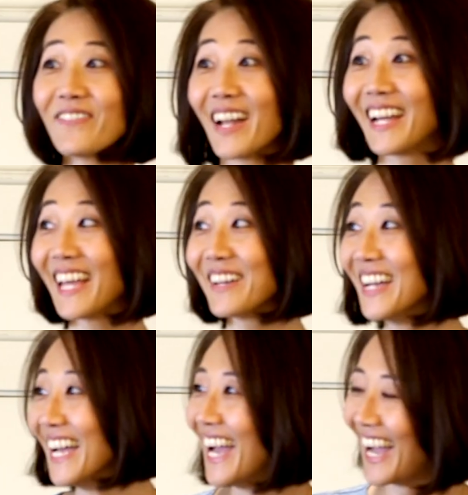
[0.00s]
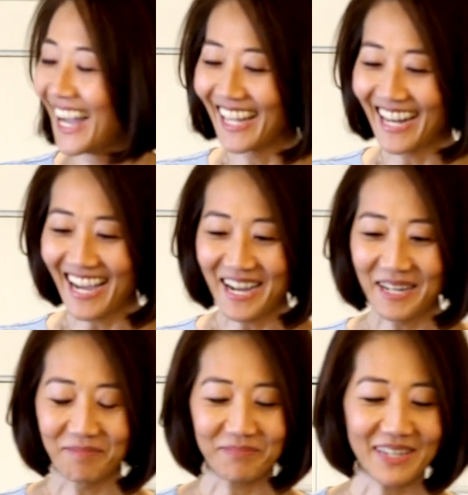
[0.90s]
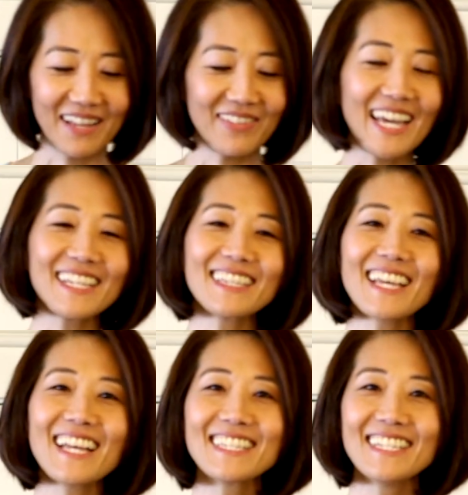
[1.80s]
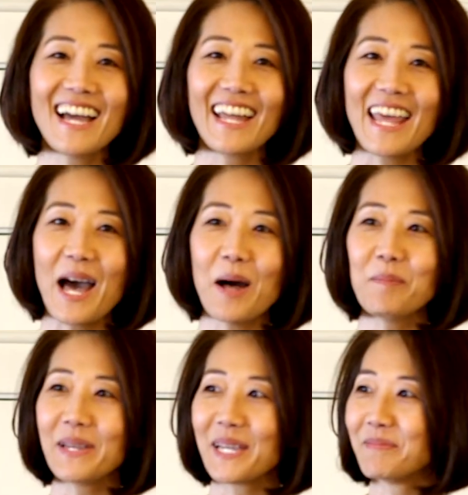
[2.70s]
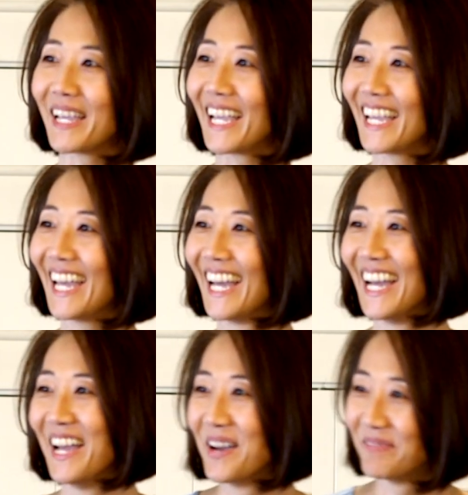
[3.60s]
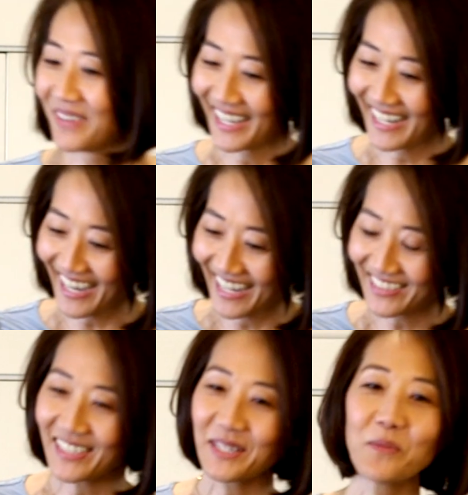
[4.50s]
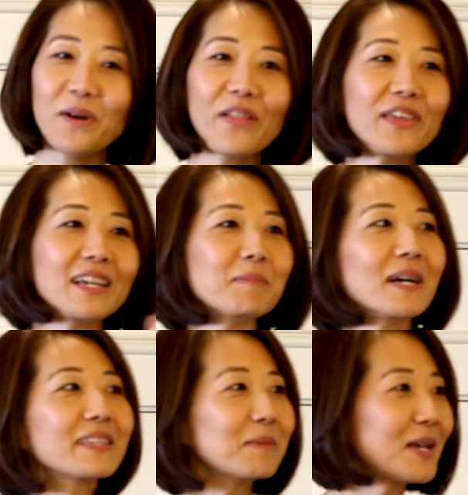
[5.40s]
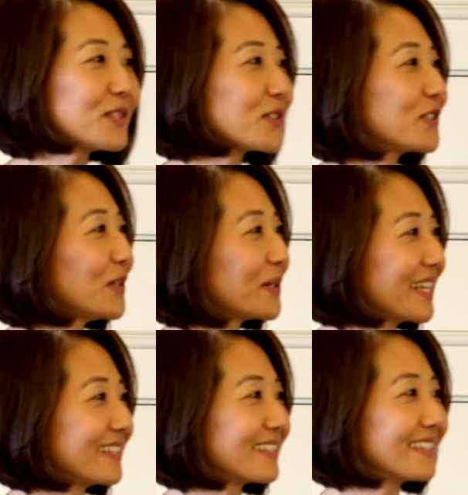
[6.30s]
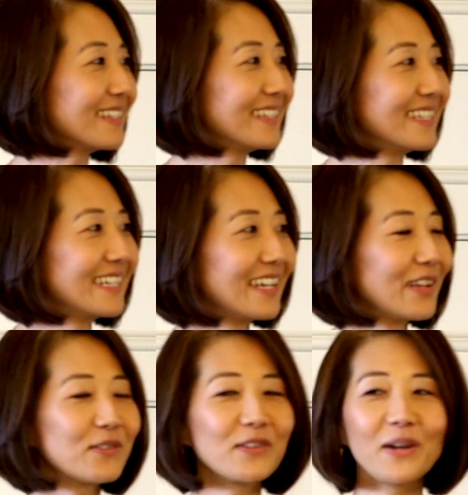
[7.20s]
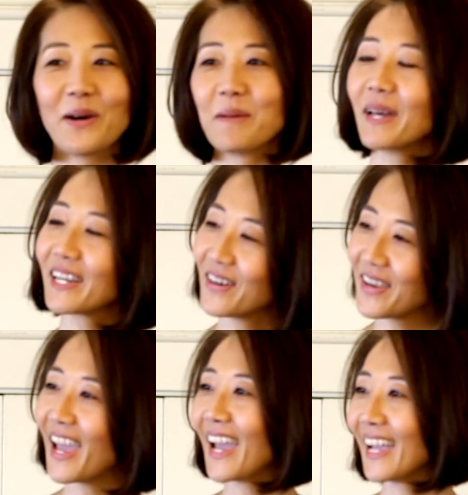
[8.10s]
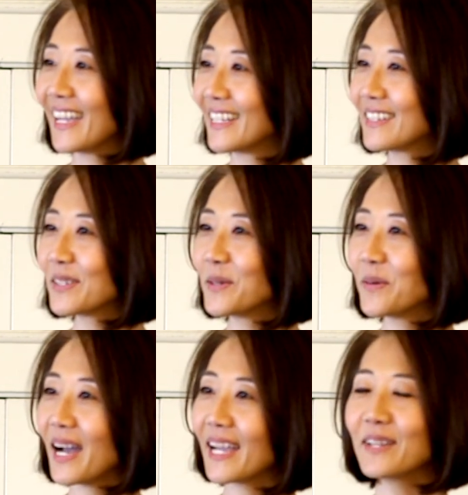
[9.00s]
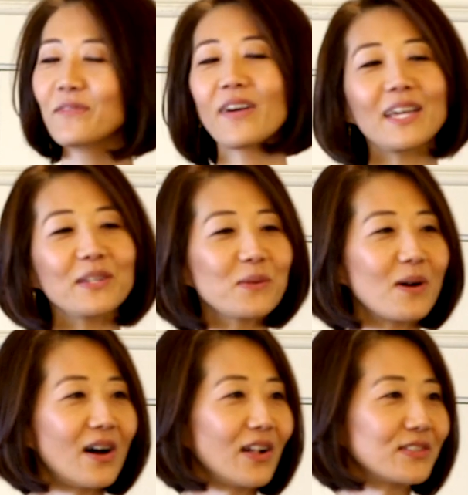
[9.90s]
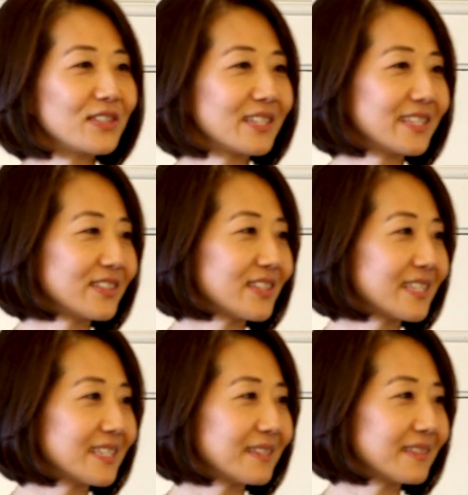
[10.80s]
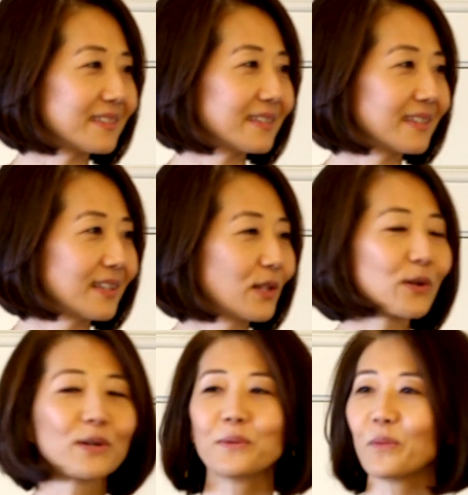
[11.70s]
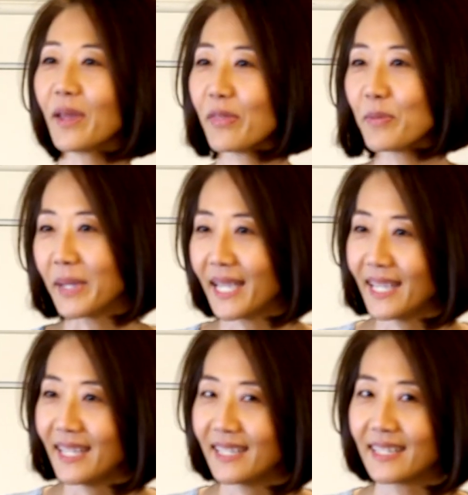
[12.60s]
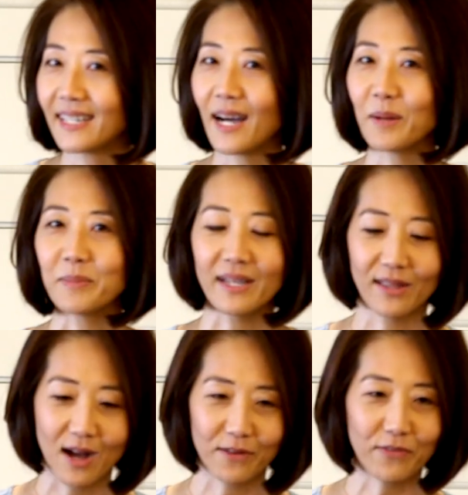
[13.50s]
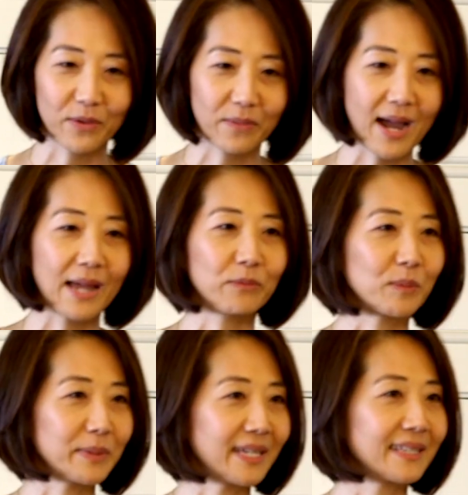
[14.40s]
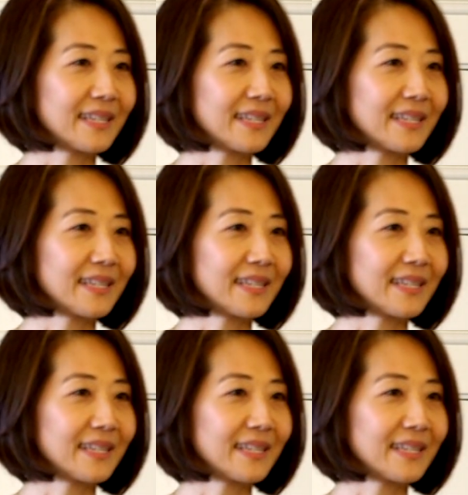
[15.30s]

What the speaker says: front of them. And I'm like, that's not helping me. But she said, well, think about them as your students. So I'm like, okay. So I invite you all to just learn with me. I'll be along for the ride. We'll be in